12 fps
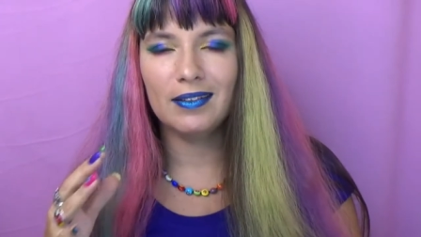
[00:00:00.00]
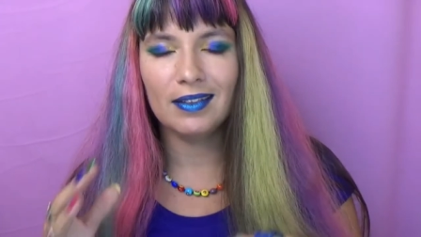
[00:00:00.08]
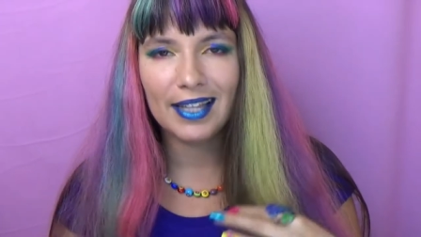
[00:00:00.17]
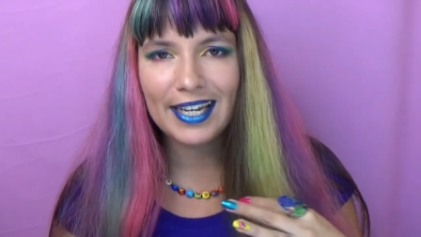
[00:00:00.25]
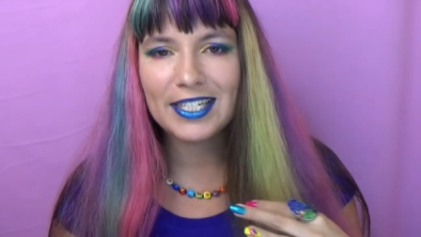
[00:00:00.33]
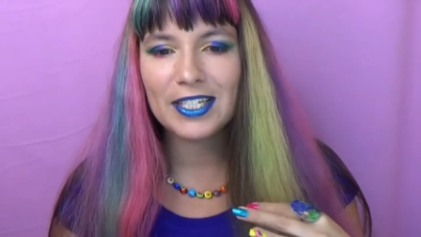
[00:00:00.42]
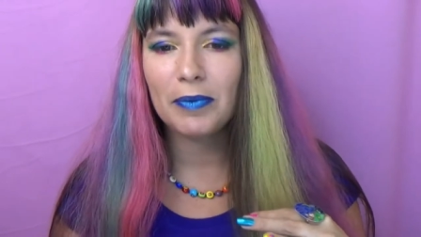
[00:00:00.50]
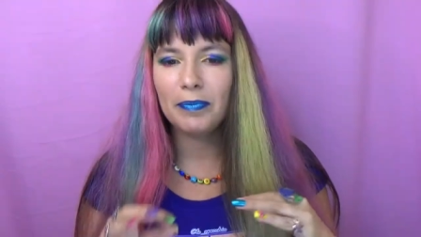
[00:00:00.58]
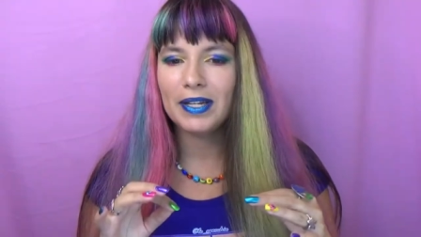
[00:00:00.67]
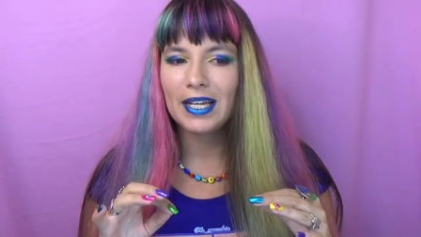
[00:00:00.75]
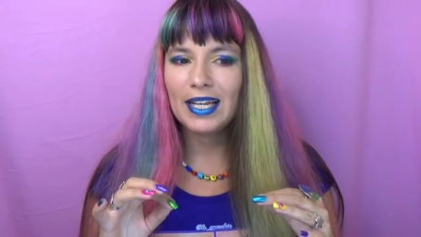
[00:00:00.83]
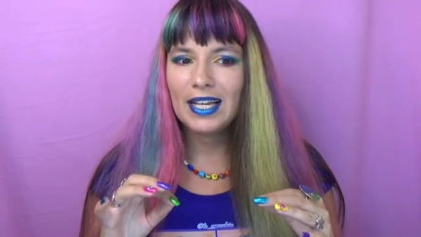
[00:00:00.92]
later,
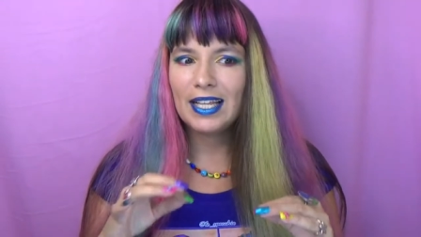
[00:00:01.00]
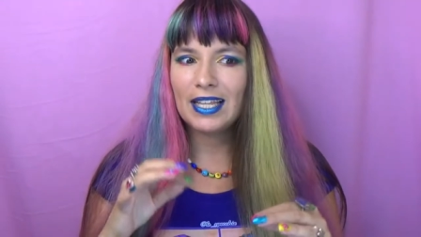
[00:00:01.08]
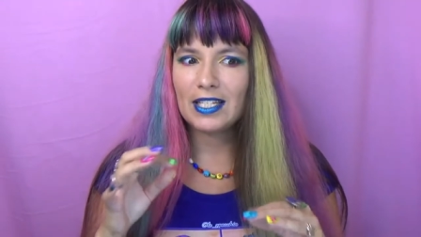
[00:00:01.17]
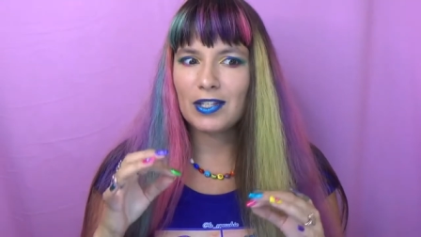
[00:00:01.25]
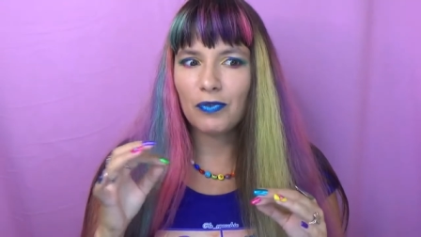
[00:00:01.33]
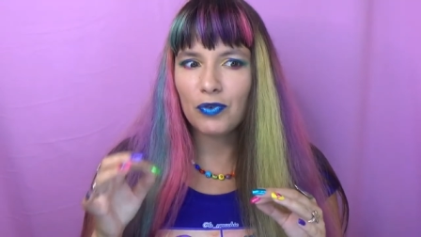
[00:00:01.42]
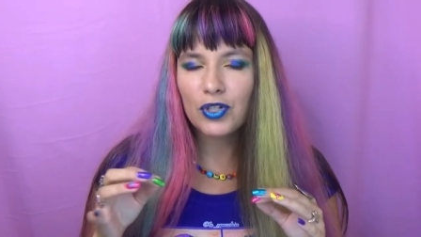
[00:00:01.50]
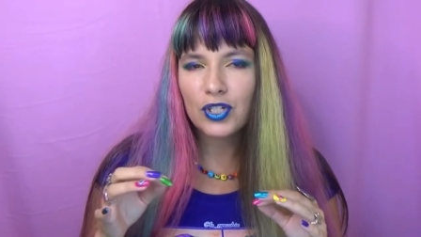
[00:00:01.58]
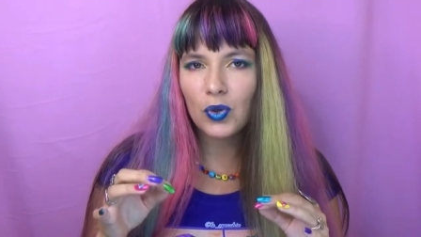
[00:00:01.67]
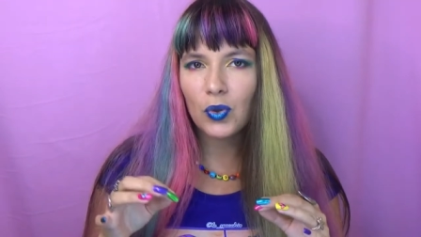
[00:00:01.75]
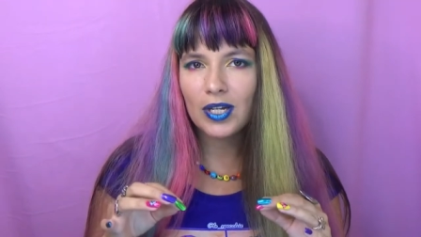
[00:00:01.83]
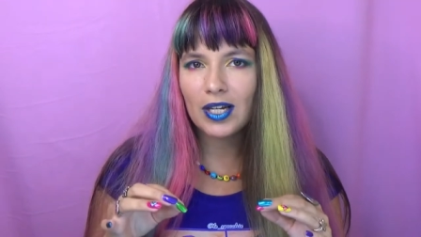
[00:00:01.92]
but that's the
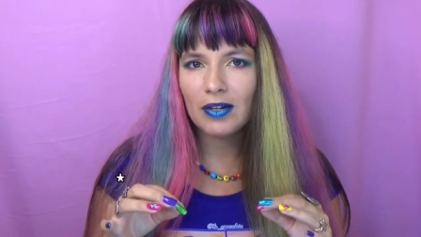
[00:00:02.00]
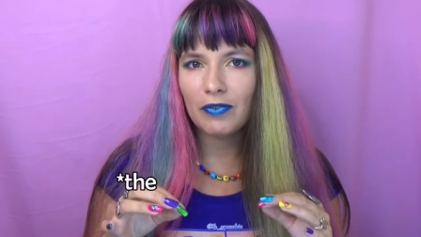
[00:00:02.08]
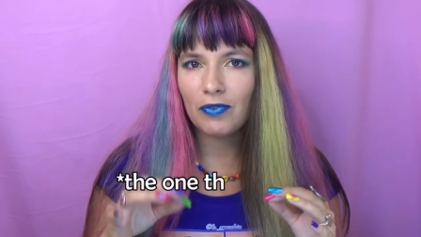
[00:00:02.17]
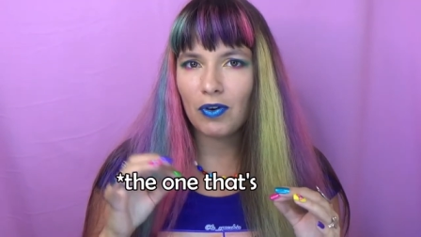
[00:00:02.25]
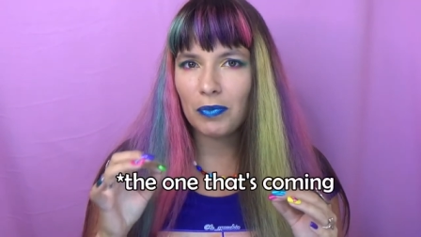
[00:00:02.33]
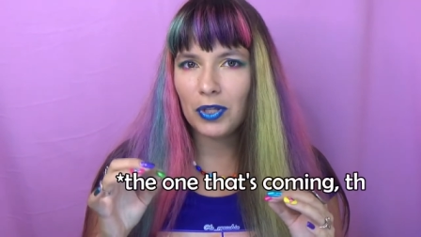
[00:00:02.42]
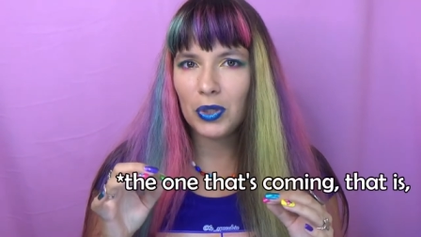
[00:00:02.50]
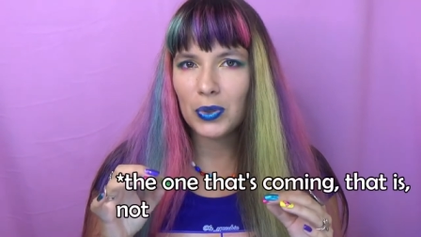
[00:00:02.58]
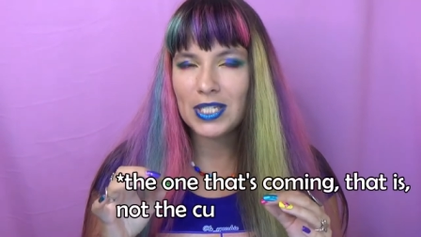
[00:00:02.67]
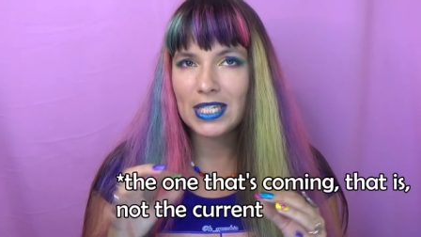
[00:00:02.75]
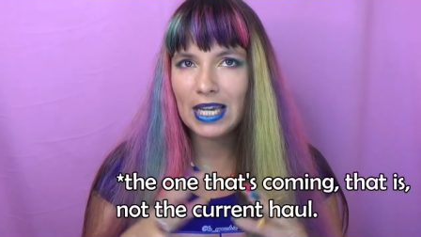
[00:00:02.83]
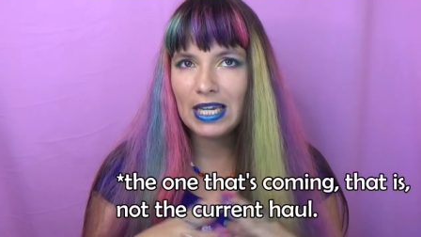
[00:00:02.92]
first order from the
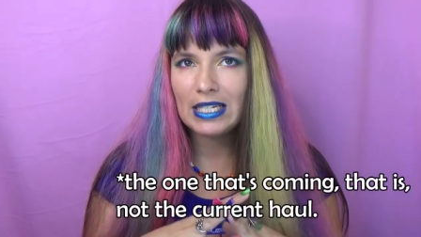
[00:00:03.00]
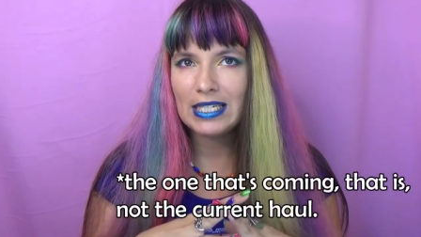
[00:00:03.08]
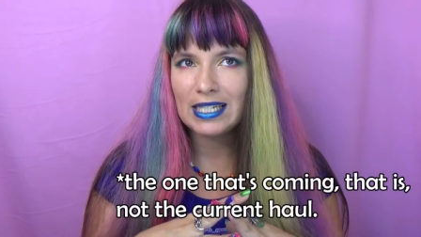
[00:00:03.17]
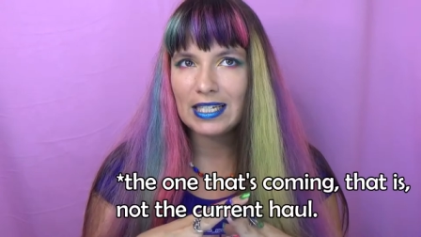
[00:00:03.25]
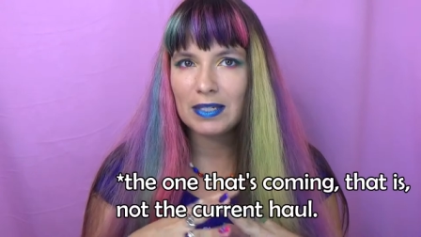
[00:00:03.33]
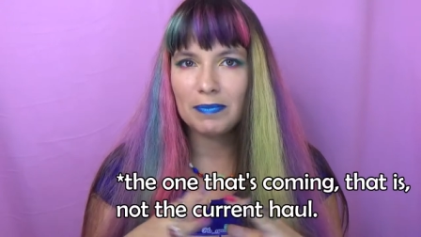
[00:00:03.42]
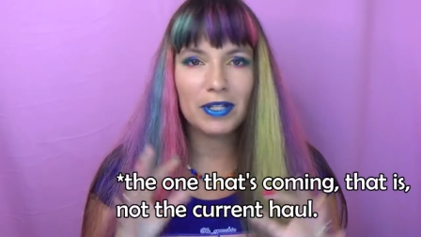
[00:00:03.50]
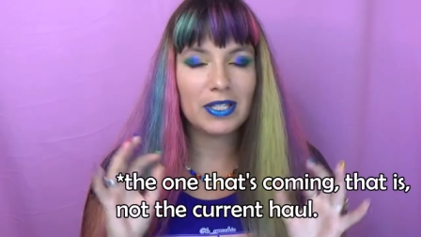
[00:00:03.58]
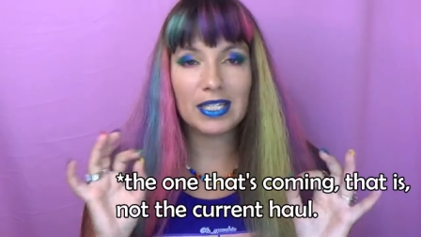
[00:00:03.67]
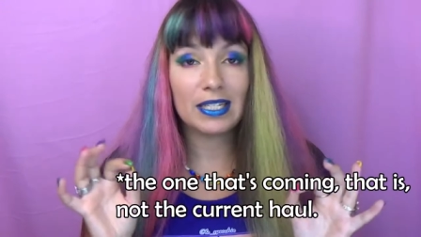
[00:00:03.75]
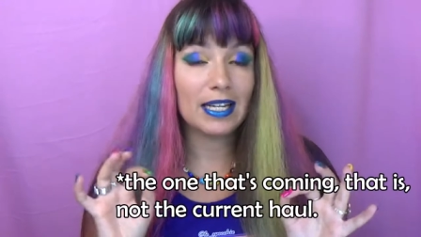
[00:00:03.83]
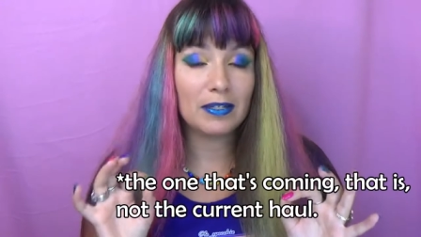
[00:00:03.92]
USA in six
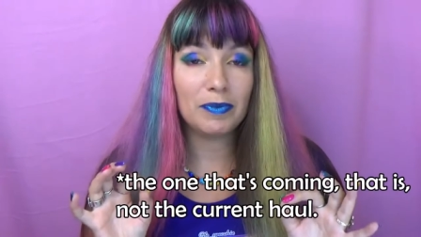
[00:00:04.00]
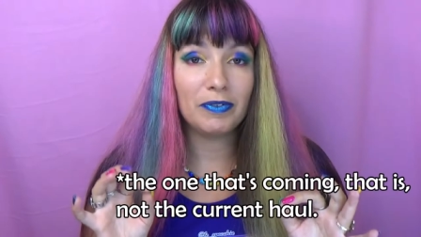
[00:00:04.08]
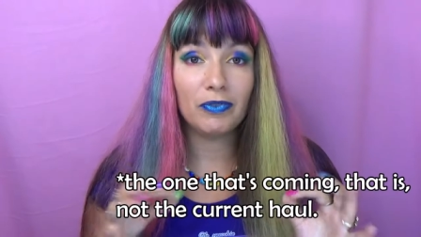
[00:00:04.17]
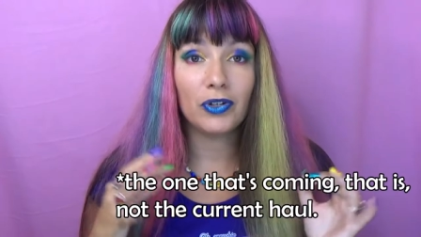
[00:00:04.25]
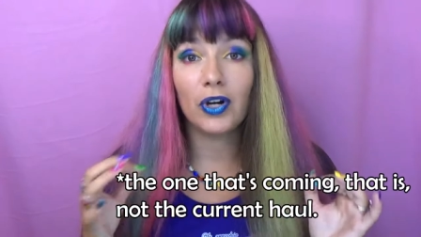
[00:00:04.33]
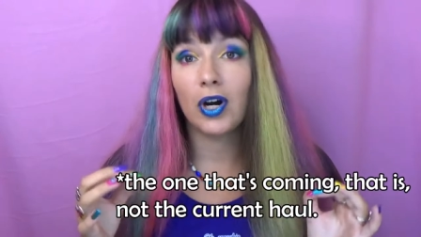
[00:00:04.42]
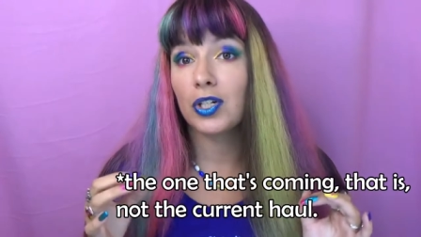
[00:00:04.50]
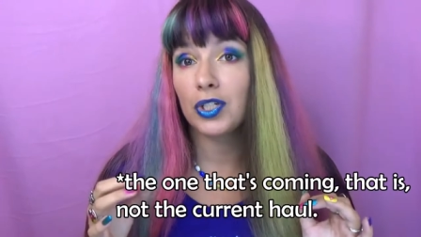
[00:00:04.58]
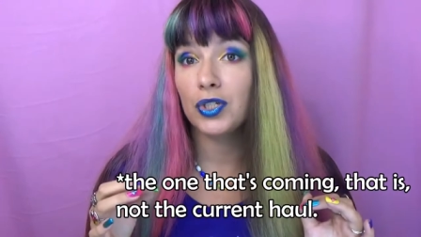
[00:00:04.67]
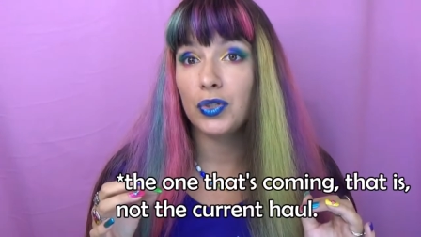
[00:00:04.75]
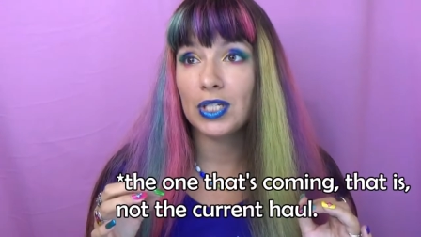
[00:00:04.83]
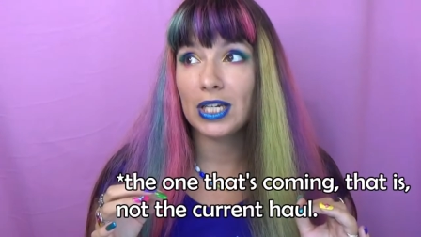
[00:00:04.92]
months. It has been very hard
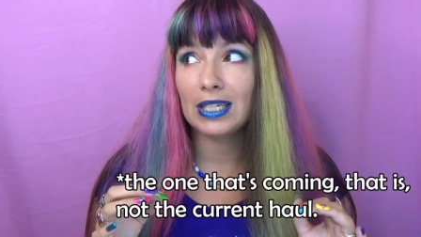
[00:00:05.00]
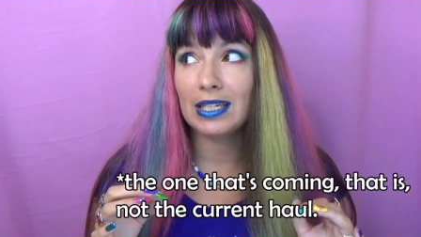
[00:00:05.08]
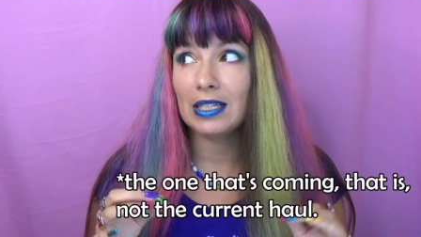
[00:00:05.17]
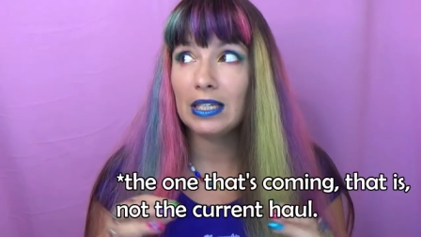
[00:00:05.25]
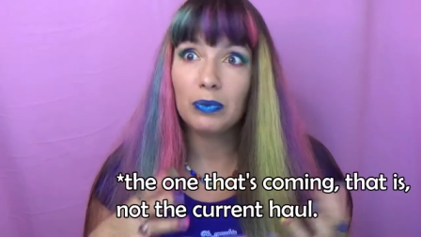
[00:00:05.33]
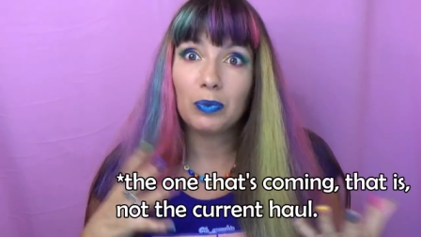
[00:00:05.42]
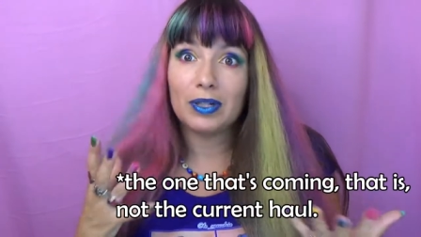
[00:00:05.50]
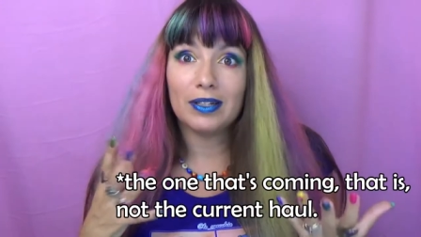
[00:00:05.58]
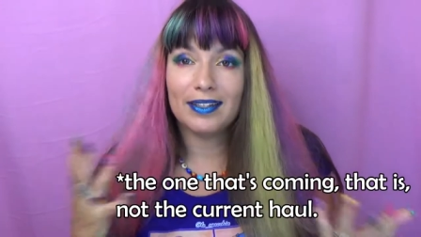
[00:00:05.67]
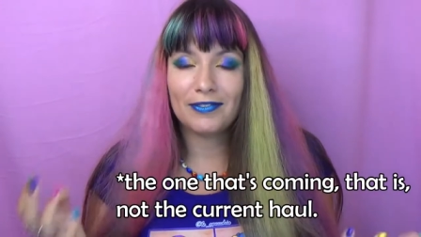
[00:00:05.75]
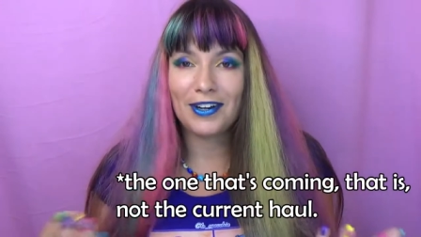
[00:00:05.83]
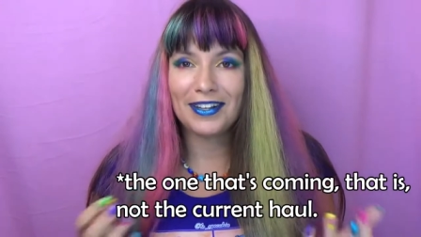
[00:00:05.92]
to do technically, well,
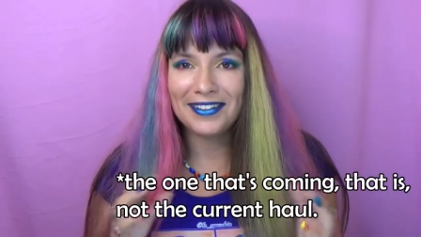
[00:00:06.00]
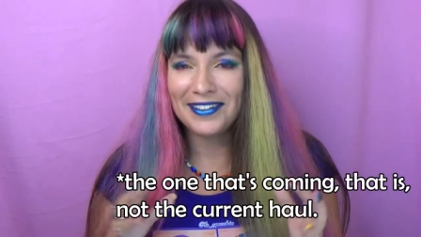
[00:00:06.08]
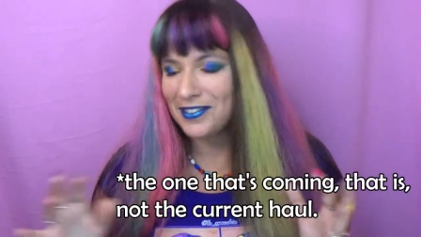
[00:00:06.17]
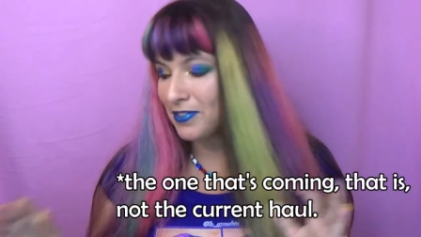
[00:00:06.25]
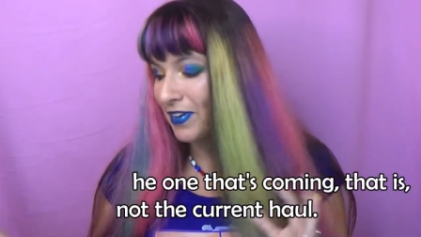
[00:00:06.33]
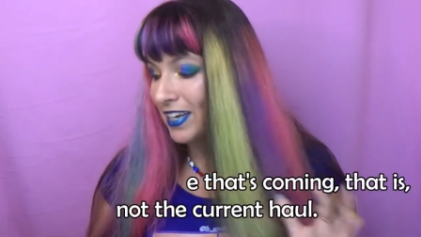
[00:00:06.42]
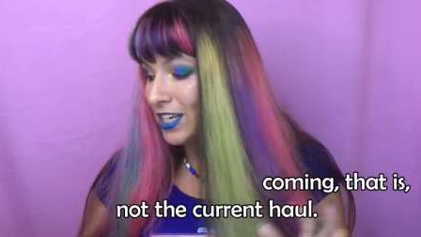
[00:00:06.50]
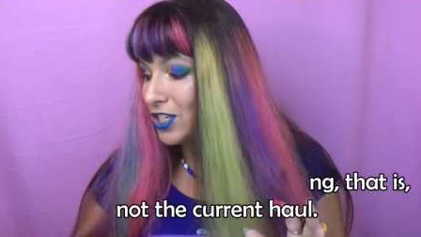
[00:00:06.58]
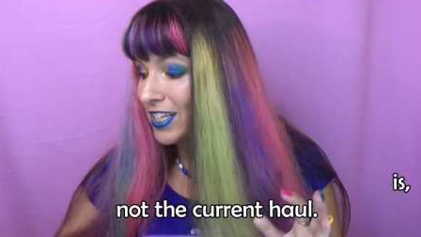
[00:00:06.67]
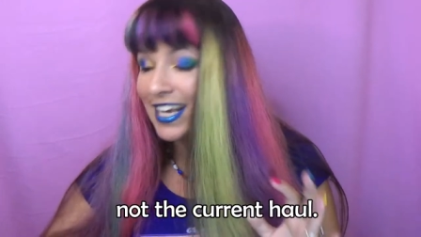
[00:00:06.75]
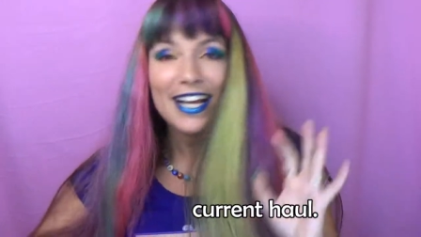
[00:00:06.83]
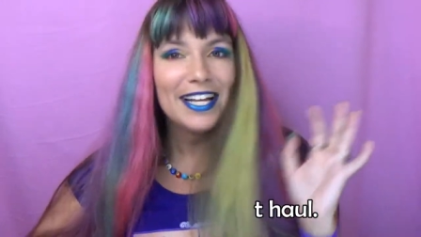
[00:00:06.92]
frankly, also
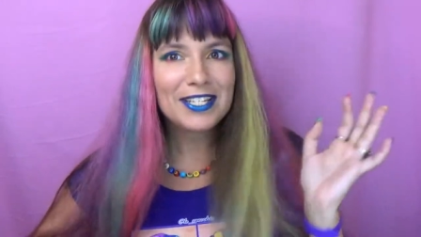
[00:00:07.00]
financially.